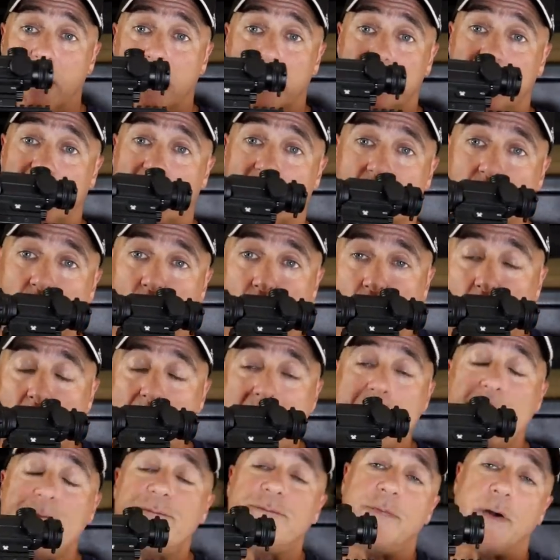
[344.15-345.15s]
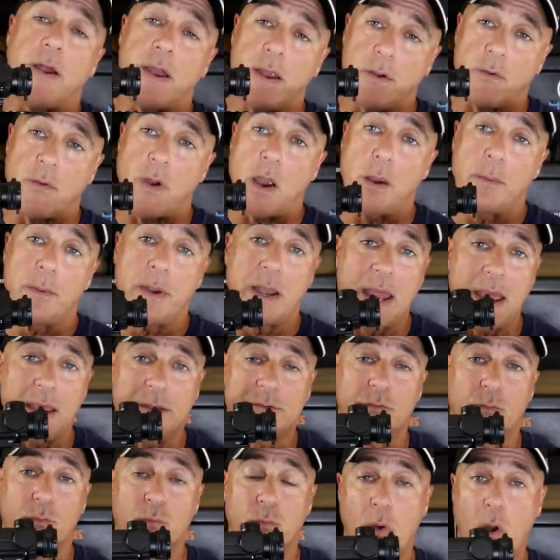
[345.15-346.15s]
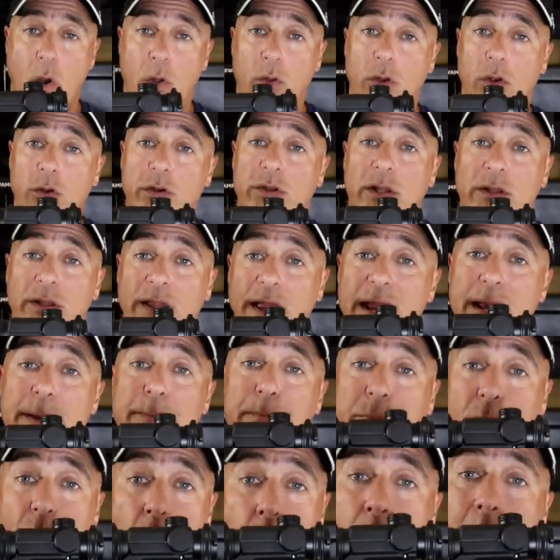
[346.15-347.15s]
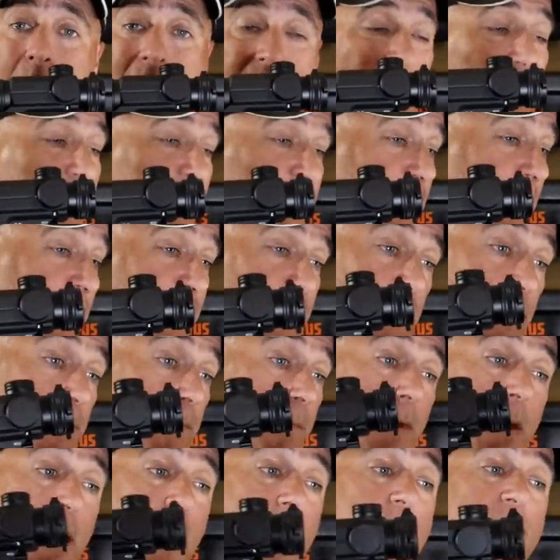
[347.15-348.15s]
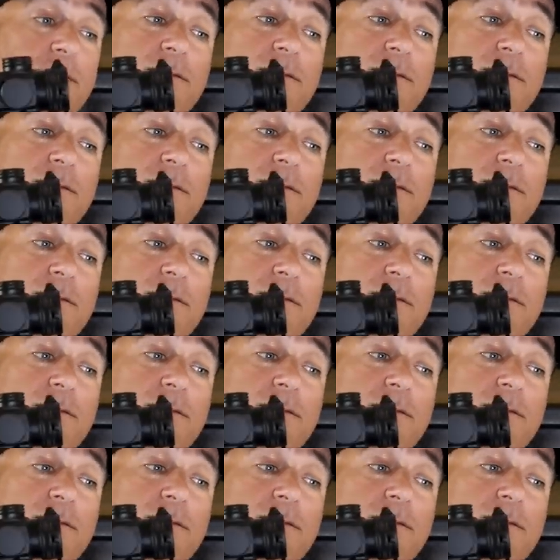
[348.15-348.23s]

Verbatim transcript: It's a great firearm. It has a roller delayed blowback system.